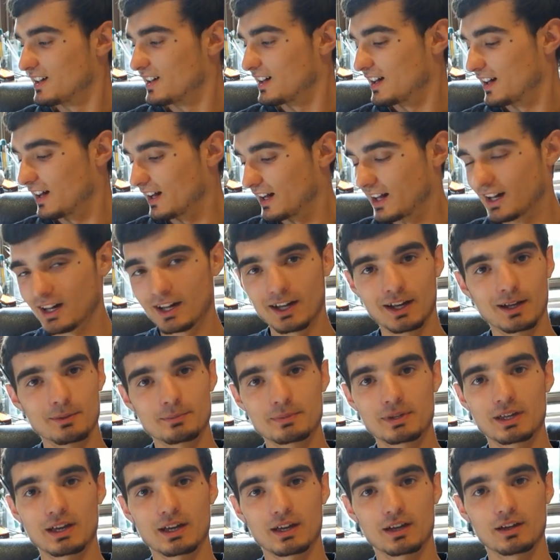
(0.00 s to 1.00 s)
um,
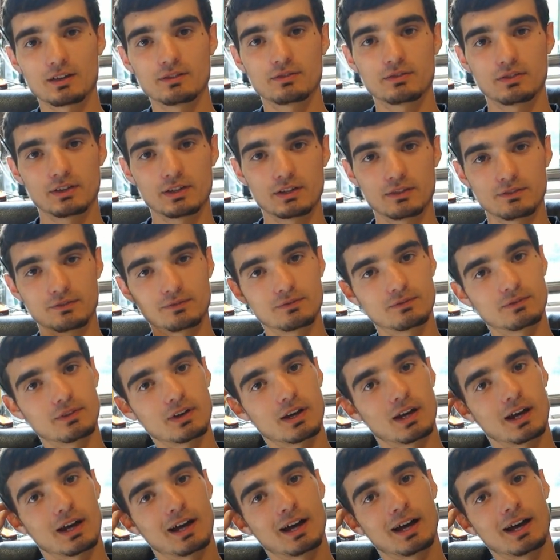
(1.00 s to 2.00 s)
yeah, hopefully
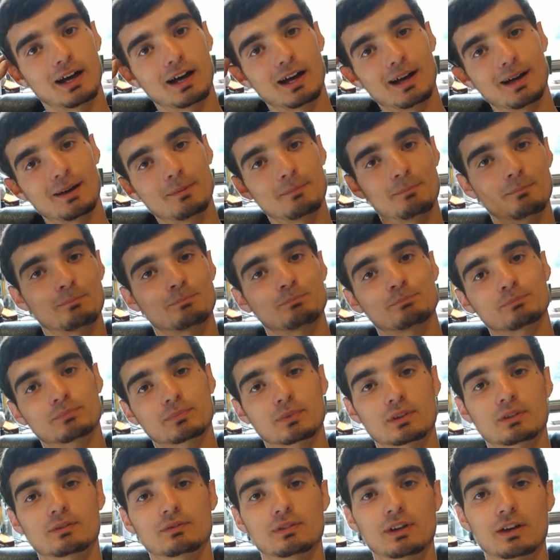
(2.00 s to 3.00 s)
um,
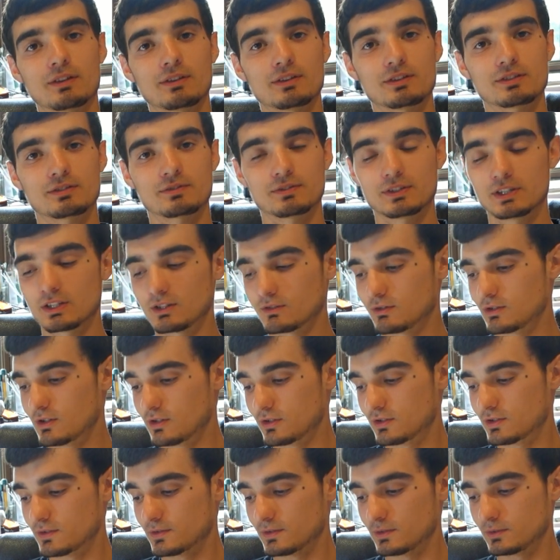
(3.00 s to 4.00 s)
found this video
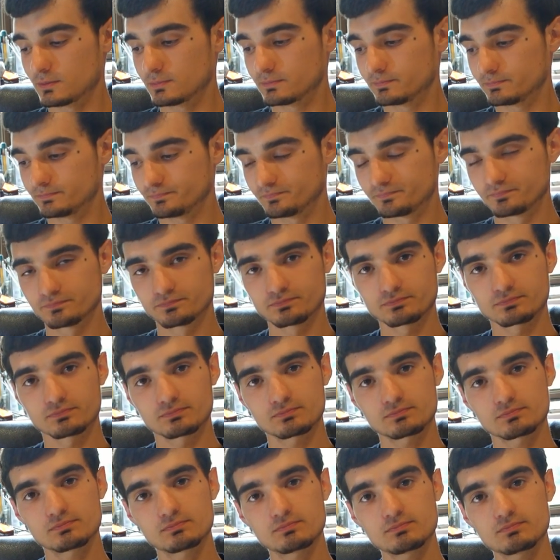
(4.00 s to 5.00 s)
useful.
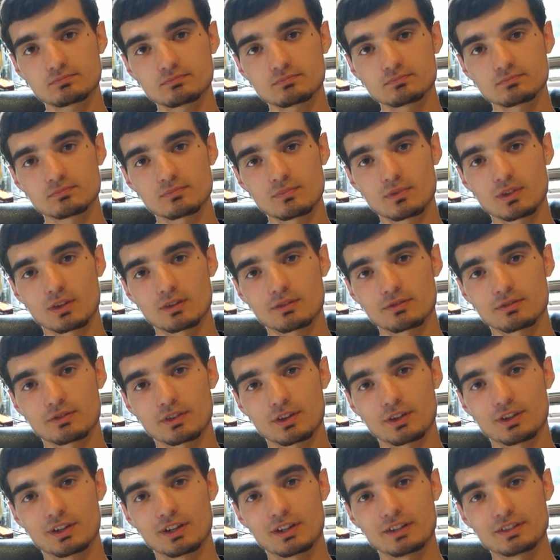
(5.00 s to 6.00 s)
I
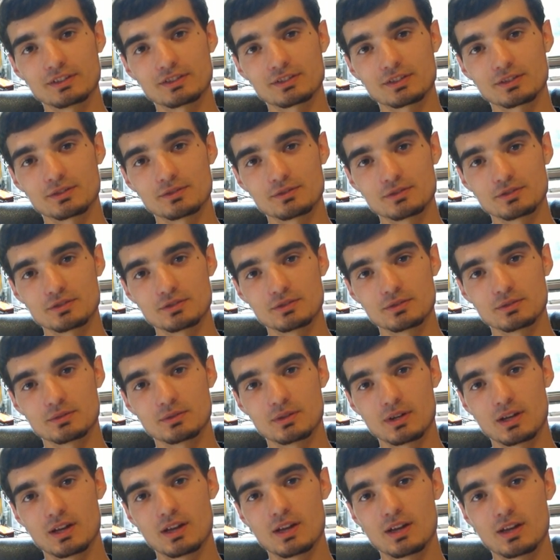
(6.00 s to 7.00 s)
finally told you
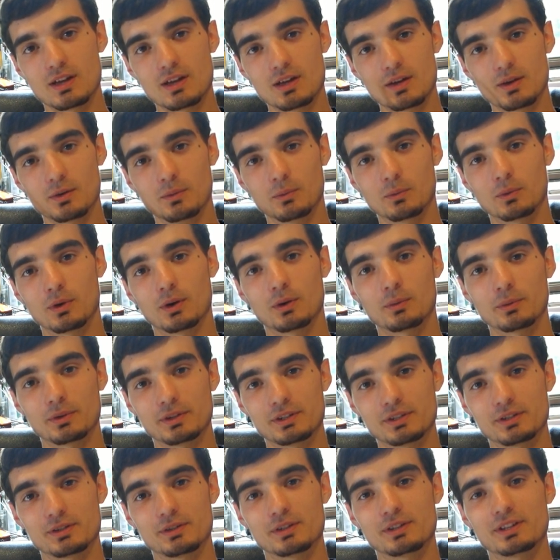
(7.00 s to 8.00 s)
what we're
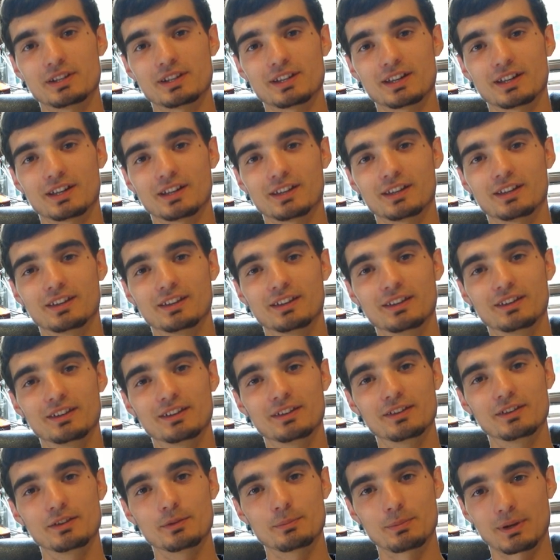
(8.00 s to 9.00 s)
doing
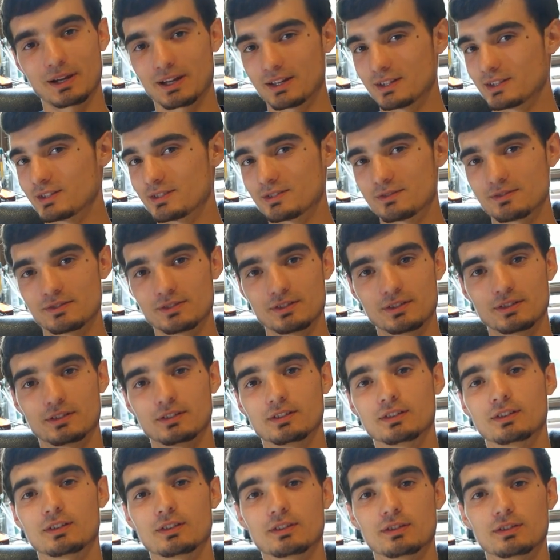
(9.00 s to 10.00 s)
and the plans for
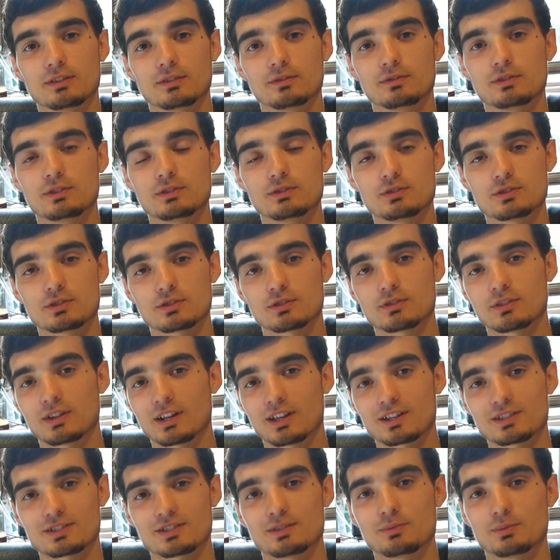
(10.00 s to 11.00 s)
the future and
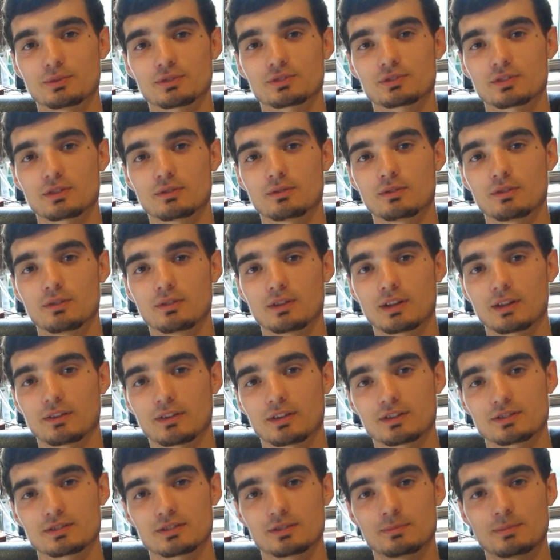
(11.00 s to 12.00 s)
actually what's going on out
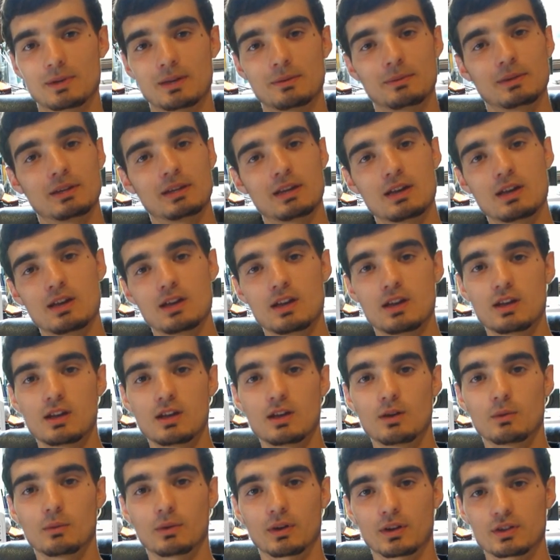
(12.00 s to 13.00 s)
there. So maybe
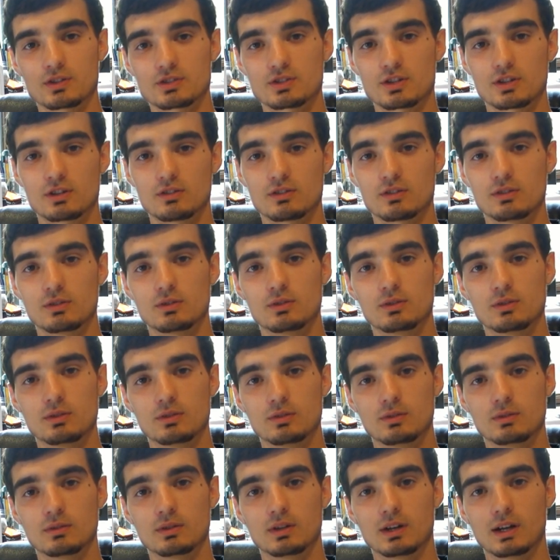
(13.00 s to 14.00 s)
when I show
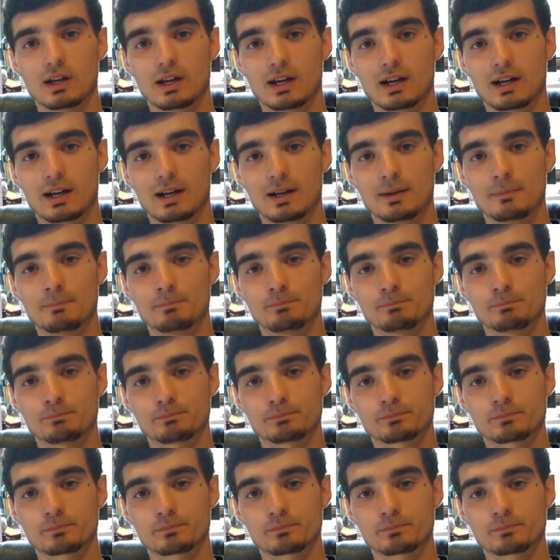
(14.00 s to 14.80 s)
you um,